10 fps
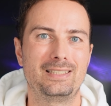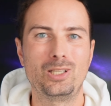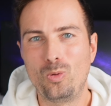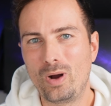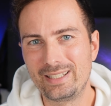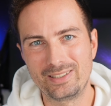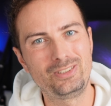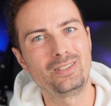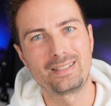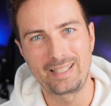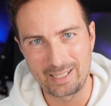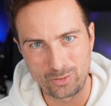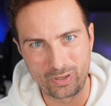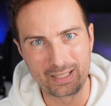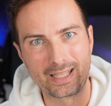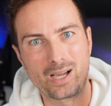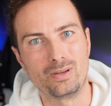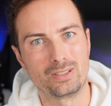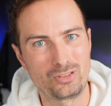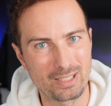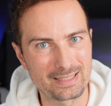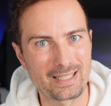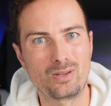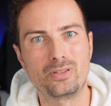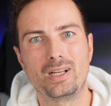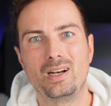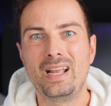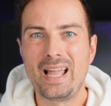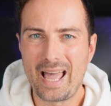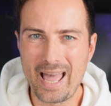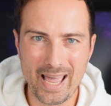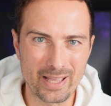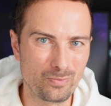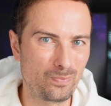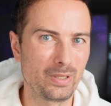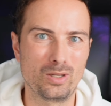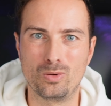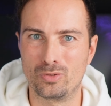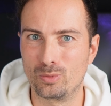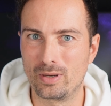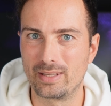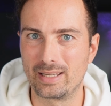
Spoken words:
so why don't you click it right now? It's just down there and be over with